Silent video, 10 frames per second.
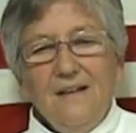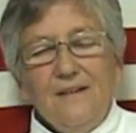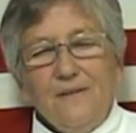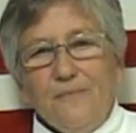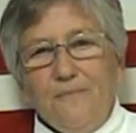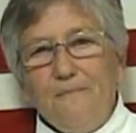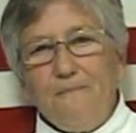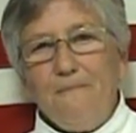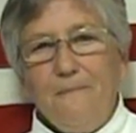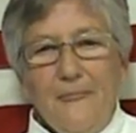Um,
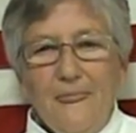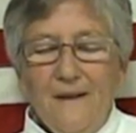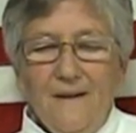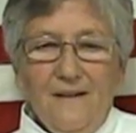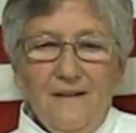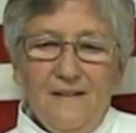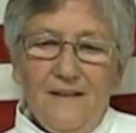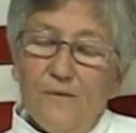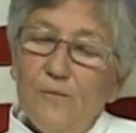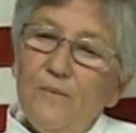yeah,